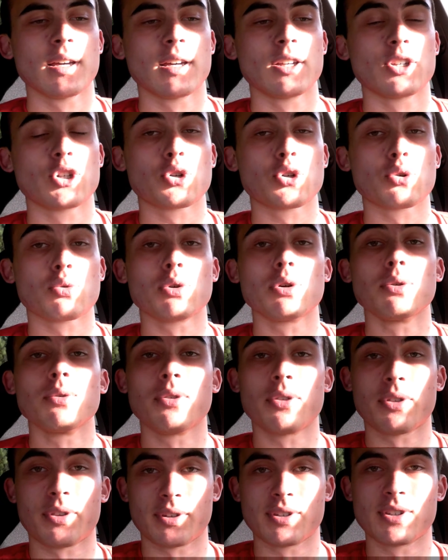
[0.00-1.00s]

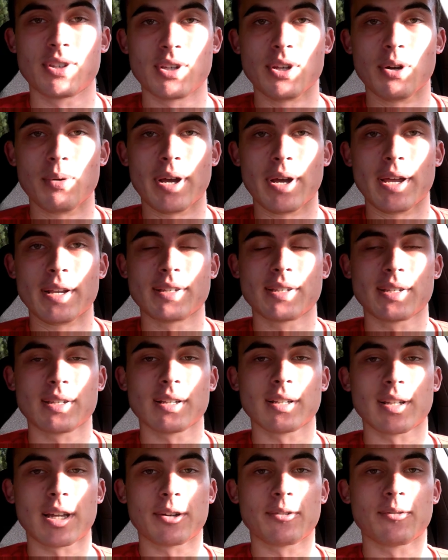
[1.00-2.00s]
truth to it.
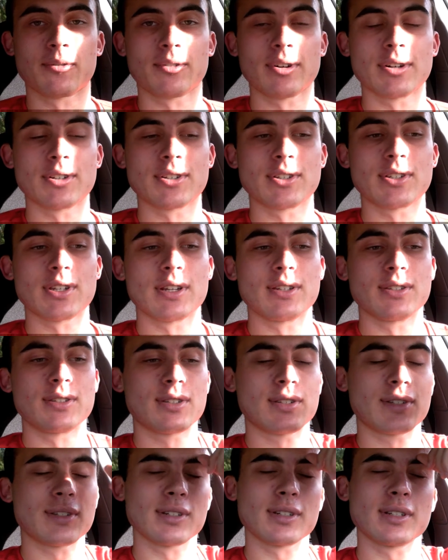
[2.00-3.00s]
Like, for
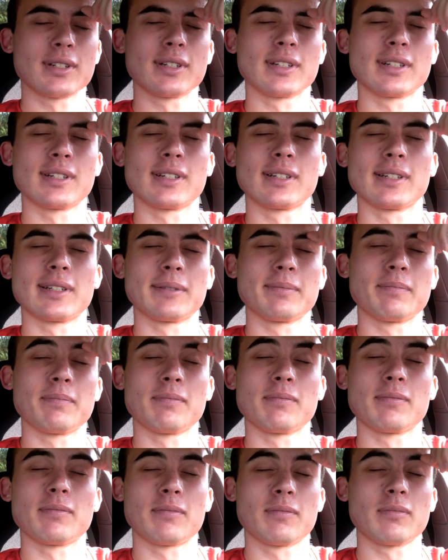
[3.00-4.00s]
instance,
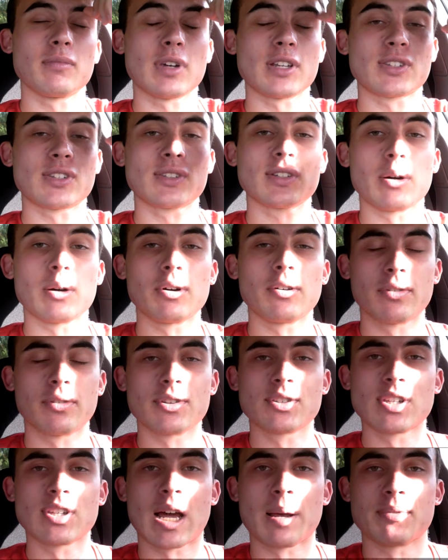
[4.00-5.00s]
let's go over the
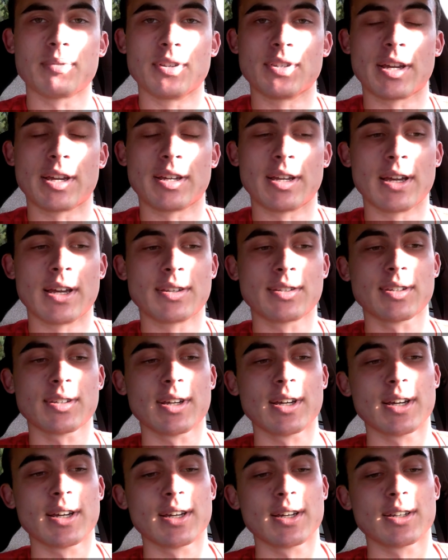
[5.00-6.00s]
synopsis, I guess.
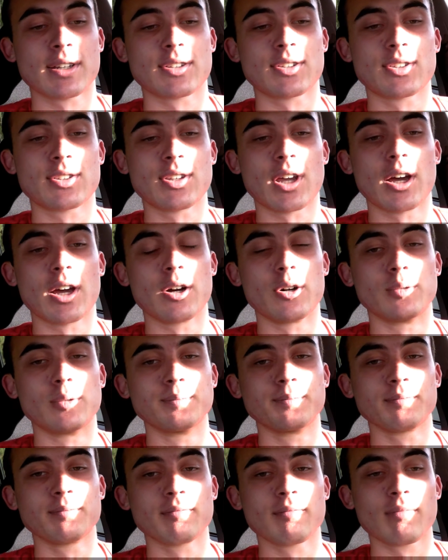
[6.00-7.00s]
So,
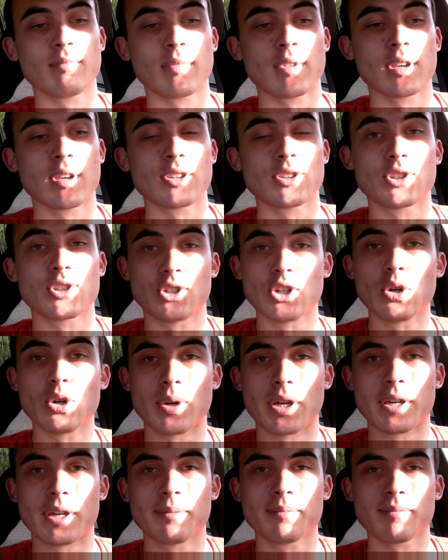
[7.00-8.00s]

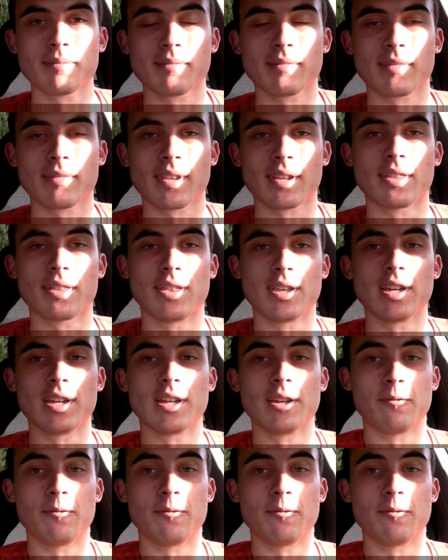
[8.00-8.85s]
Stewie, the